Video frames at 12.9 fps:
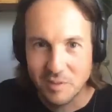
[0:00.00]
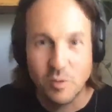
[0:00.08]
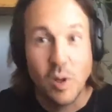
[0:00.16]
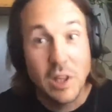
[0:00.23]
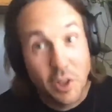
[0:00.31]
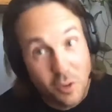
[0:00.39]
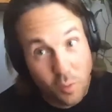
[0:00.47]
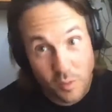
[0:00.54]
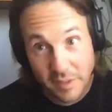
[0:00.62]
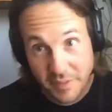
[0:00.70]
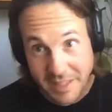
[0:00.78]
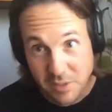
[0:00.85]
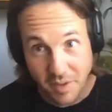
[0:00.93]
Well, look,
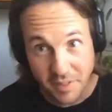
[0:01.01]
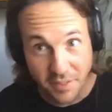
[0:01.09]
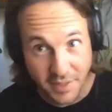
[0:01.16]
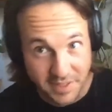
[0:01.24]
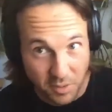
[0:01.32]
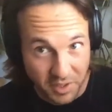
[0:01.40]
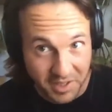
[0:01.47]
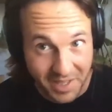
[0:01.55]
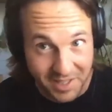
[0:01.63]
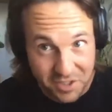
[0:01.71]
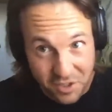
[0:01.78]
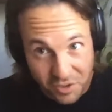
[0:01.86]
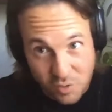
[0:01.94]
that's one of the things I want to get
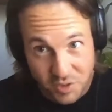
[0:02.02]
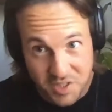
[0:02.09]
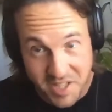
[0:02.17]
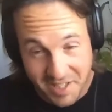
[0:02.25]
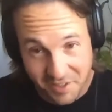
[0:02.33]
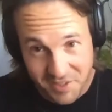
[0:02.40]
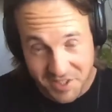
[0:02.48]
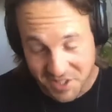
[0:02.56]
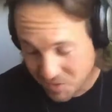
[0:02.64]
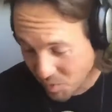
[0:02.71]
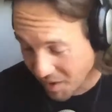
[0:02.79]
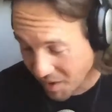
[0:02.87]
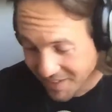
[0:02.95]
to towards the end of this as
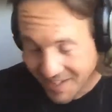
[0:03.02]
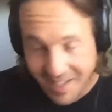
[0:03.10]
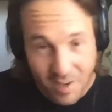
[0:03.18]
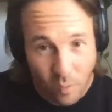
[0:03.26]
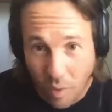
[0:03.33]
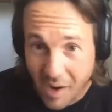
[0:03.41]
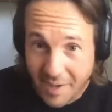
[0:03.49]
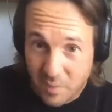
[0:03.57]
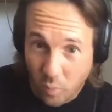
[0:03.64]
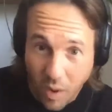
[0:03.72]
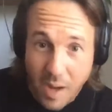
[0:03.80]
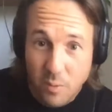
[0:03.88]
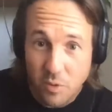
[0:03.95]
well. Why?
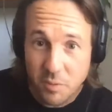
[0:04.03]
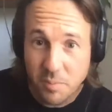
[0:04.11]
Why? I'll take